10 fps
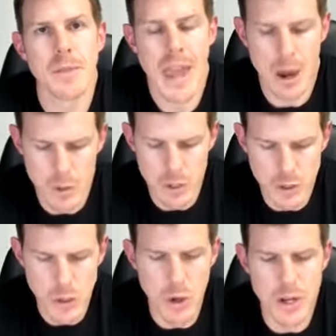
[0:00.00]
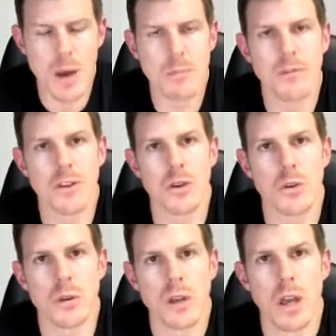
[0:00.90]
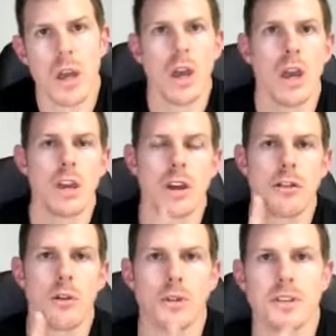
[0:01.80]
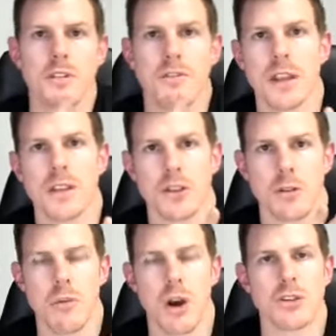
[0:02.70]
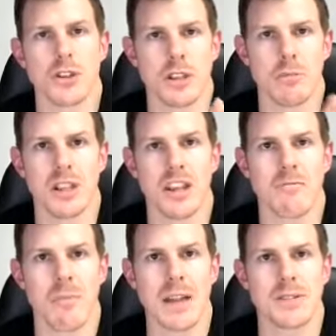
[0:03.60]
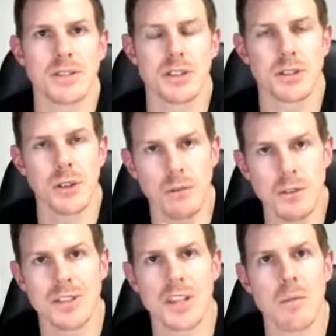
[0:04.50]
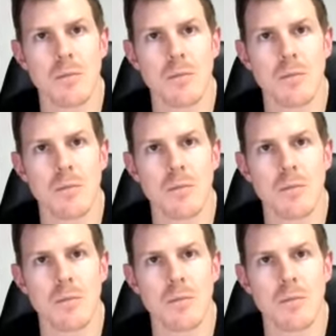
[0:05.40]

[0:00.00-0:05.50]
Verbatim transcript: How are you turning up for you? Your thoughts, your feelings, your emotions, your belief patterns, your self esteem,